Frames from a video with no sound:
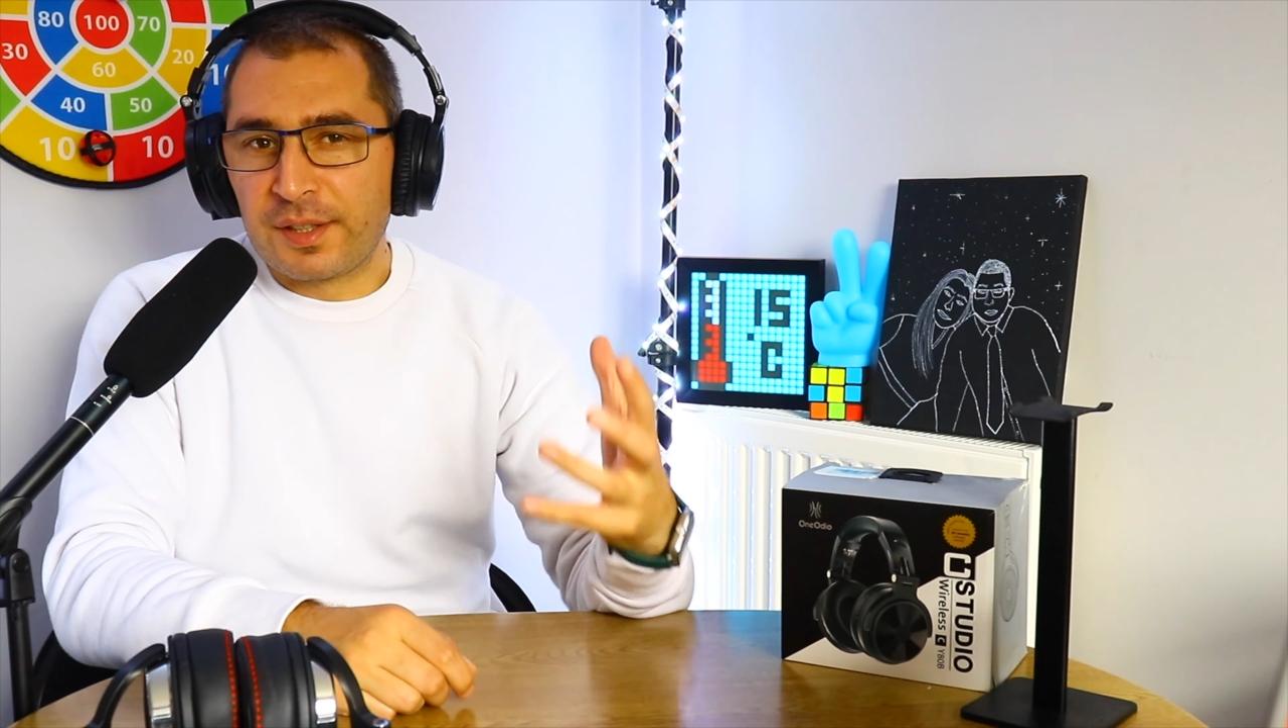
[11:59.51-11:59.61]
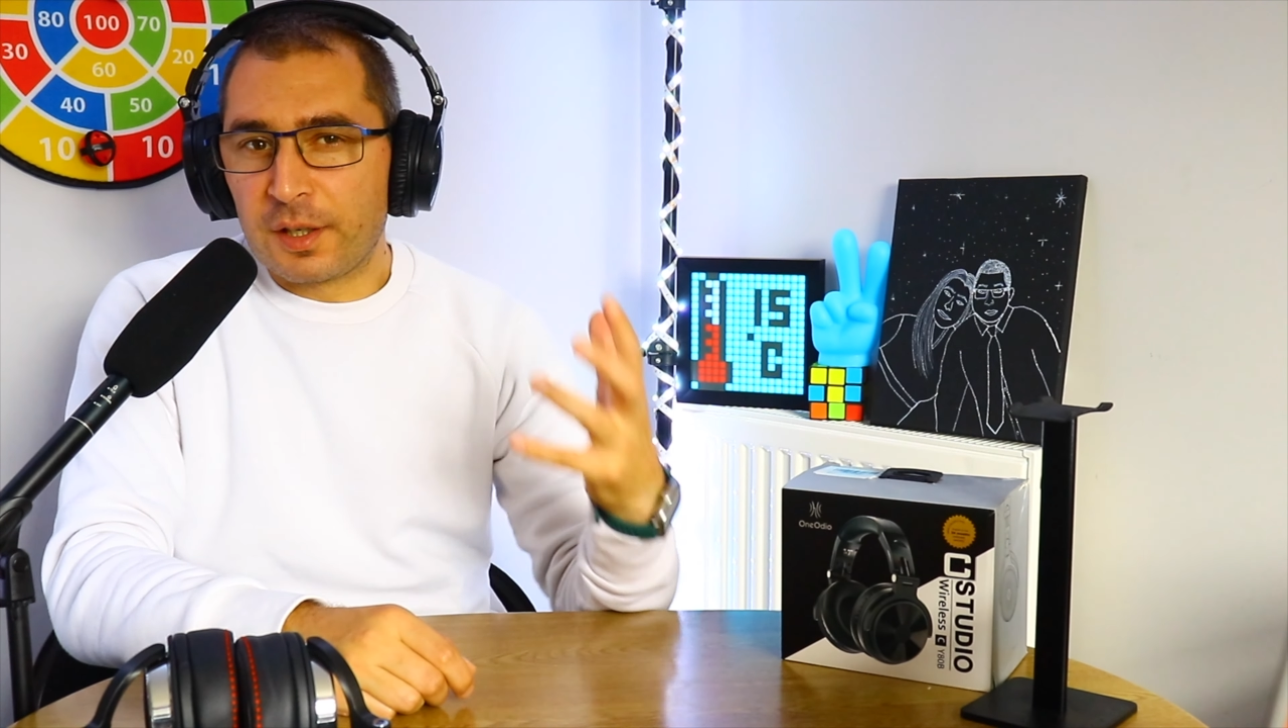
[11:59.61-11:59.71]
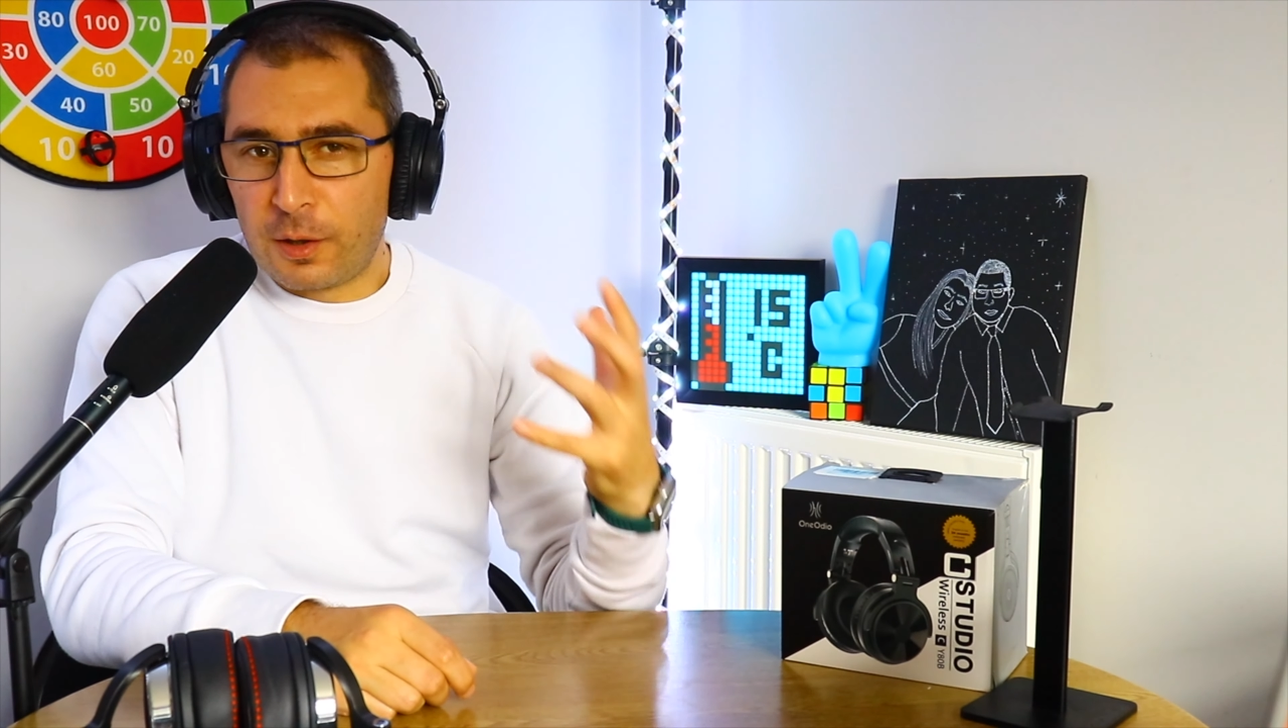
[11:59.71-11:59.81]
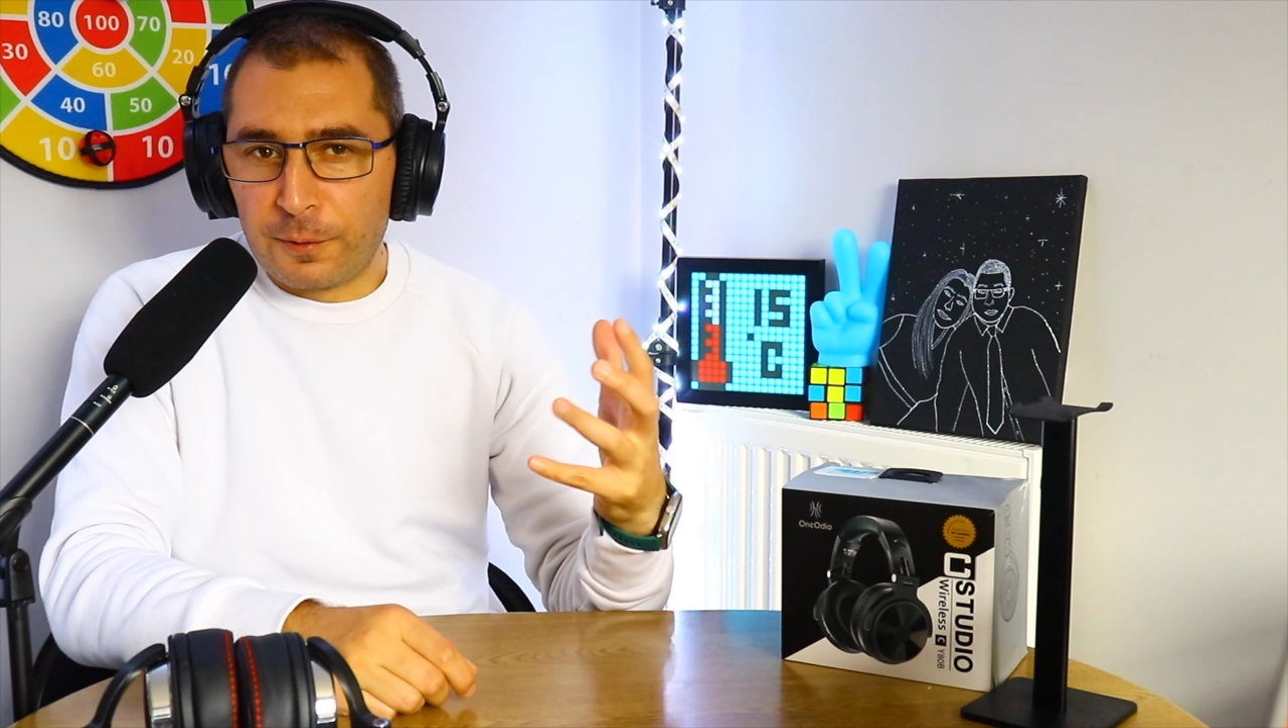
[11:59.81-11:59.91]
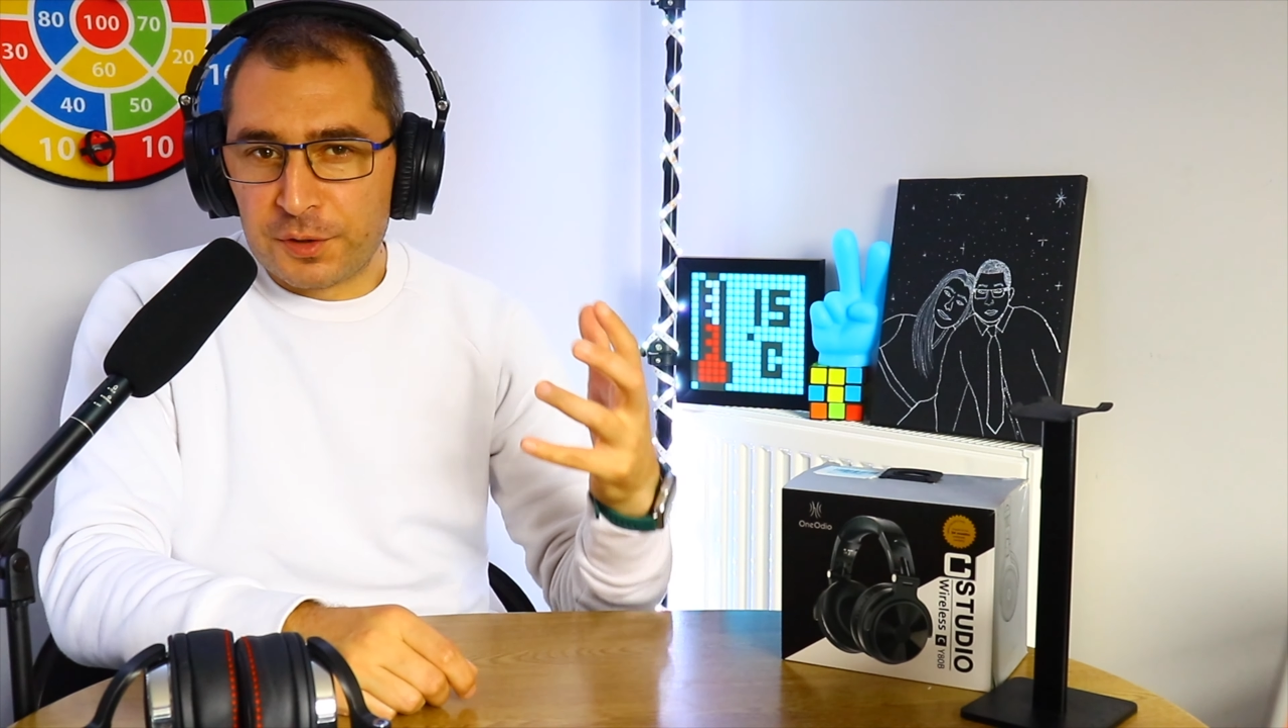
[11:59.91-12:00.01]
are
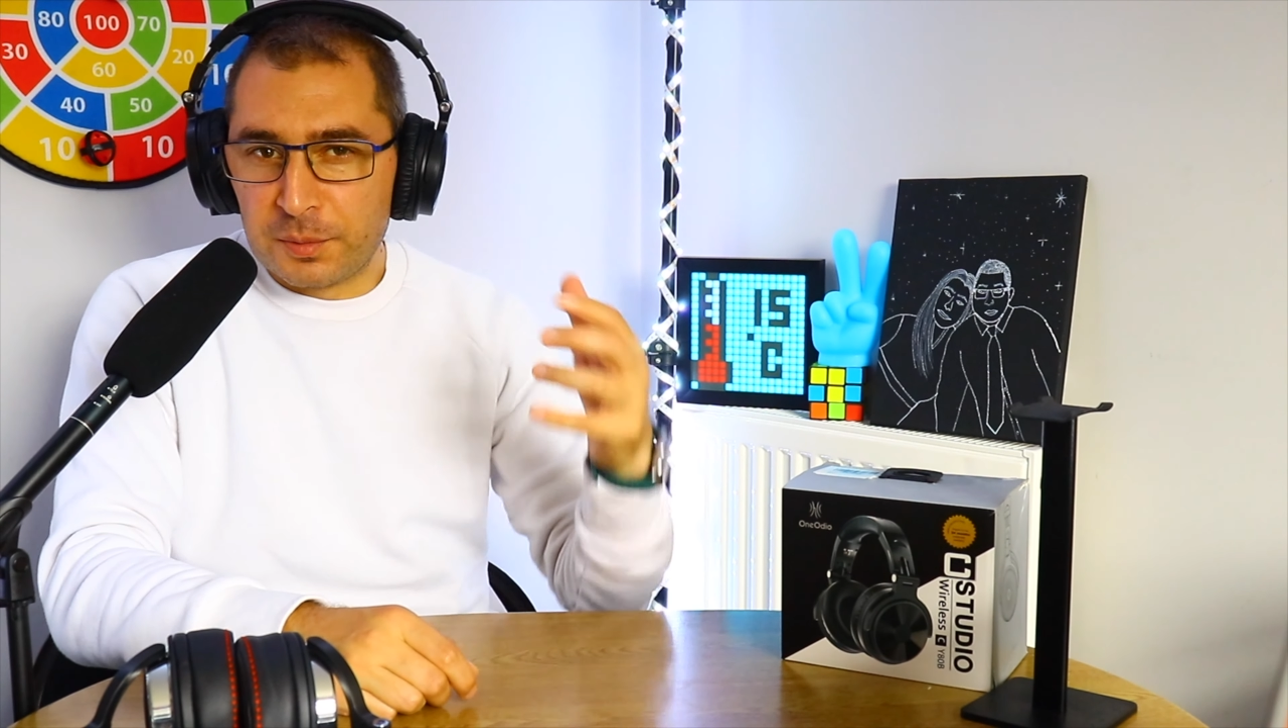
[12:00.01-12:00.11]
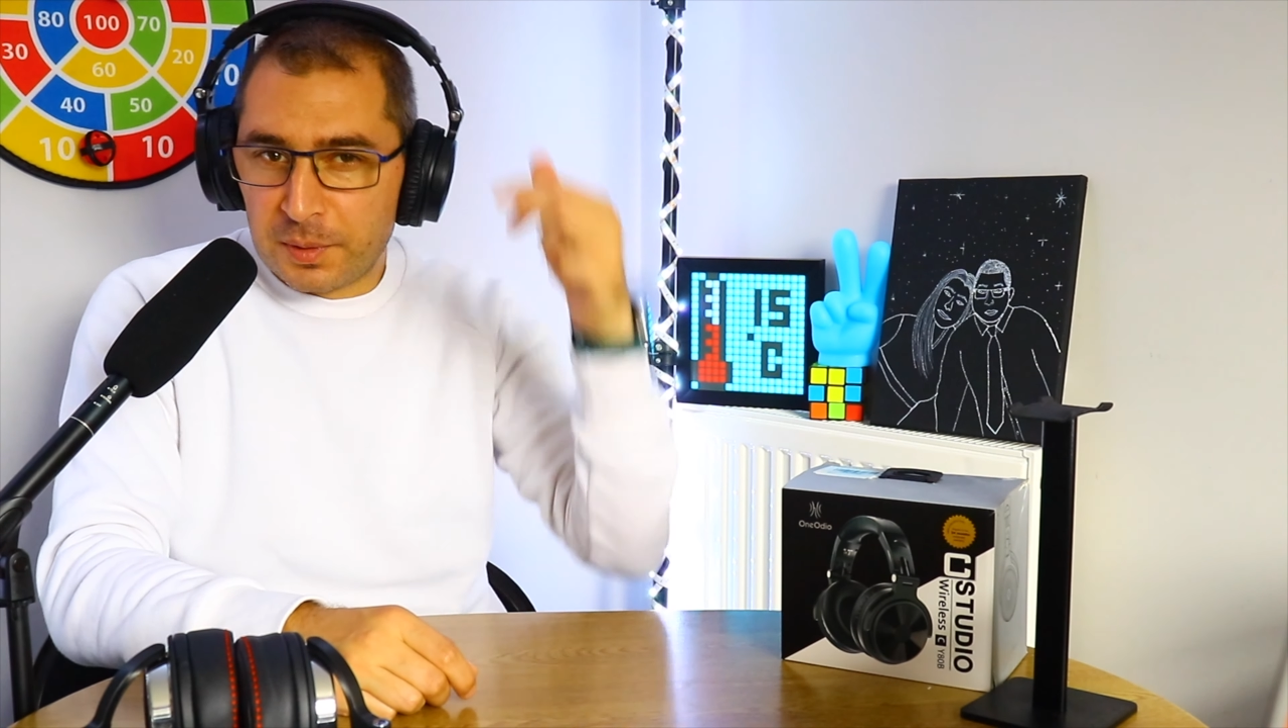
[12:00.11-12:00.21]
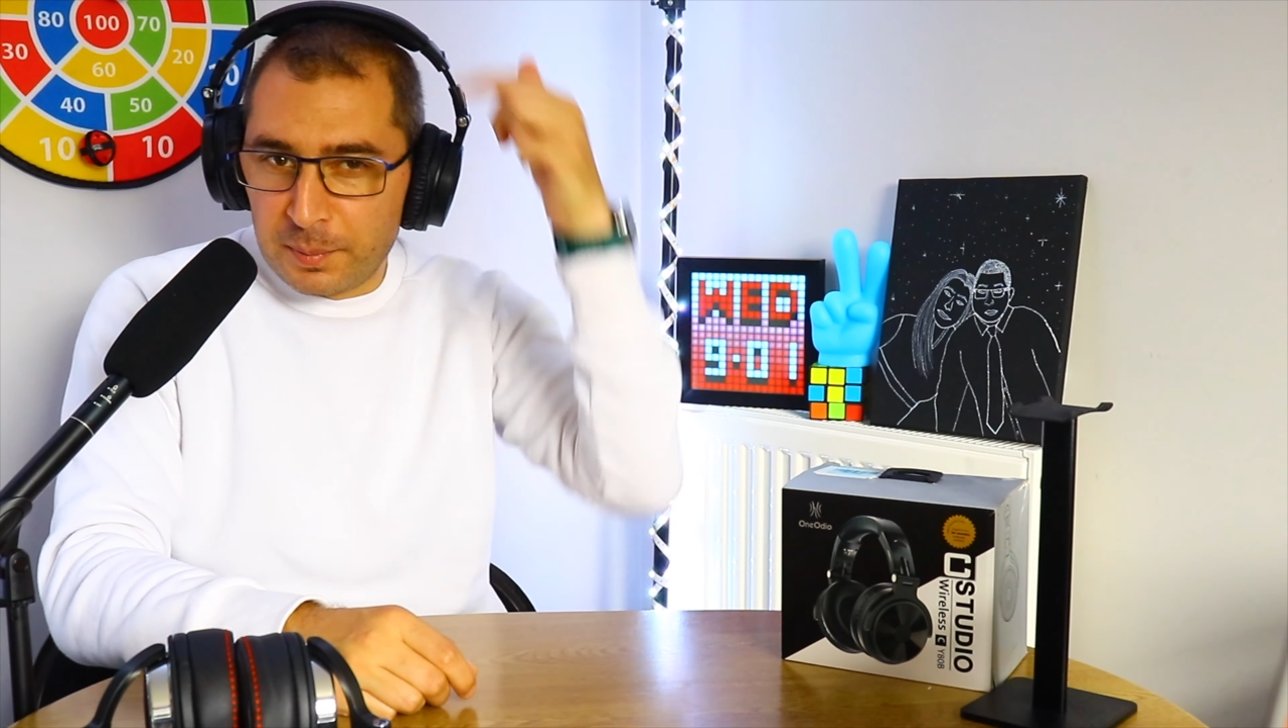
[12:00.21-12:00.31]
comfortable,